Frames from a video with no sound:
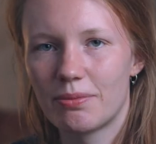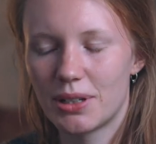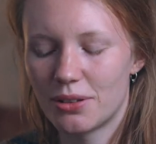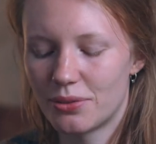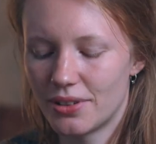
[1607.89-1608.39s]

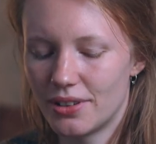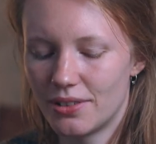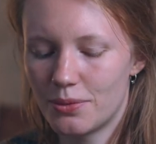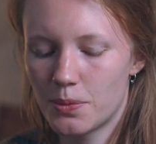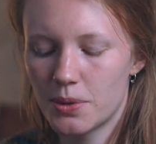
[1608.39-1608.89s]
bit of
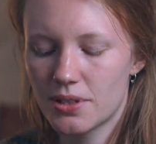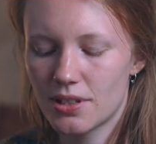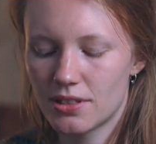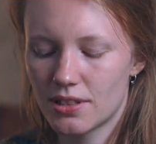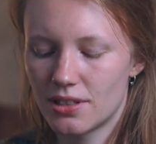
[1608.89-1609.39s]
a wool
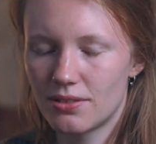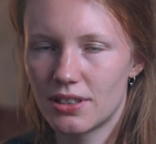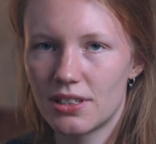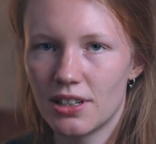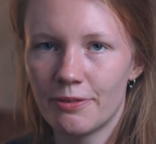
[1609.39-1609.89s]

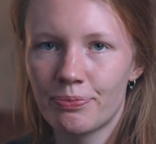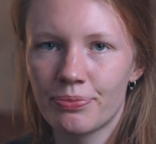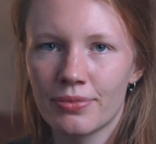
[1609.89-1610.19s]
sensitivity.